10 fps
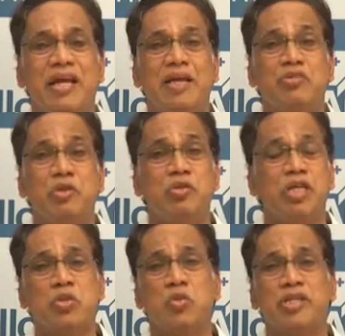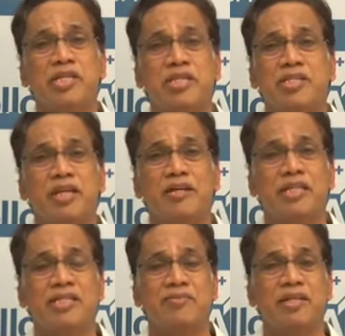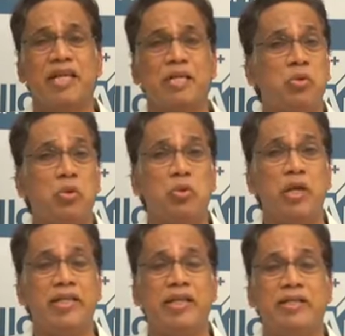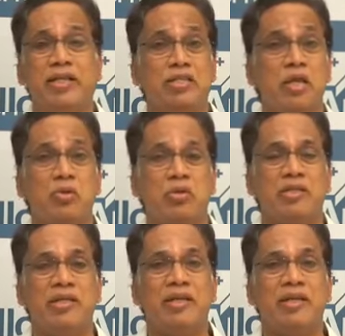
If you do just one session and the rest of the day you don't do anything, that's not good,